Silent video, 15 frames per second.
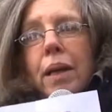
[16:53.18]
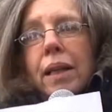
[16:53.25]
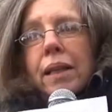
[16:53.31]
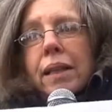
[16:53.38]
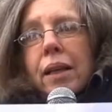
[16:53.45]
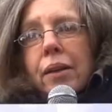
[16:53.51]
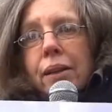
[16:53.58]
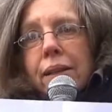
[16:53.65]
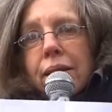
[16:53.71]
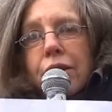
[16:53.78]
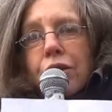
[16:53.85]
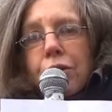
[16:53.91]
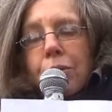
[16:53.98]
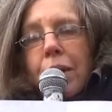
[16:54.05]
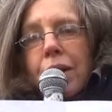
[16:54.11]
military
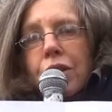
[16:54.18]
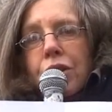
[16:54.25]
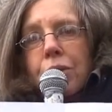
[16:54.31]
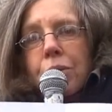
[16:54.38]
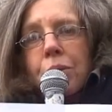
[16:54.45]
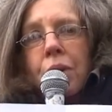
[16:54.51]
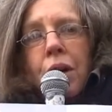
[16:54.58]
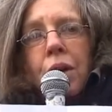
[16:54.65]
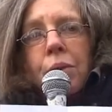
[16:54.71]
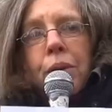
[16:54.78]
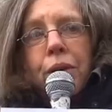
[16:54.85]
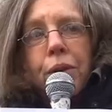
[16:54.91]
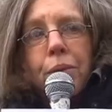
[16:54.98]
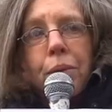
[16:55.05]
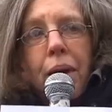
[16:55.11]
situation
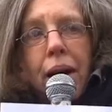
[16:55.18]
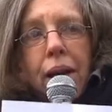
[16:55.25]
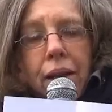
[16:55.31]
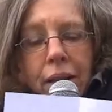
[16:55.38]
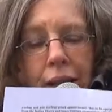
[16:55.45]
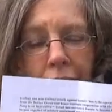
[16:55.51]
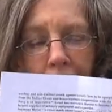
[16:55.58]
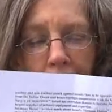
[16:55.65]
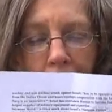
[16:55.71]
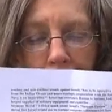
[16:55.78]
with Iran.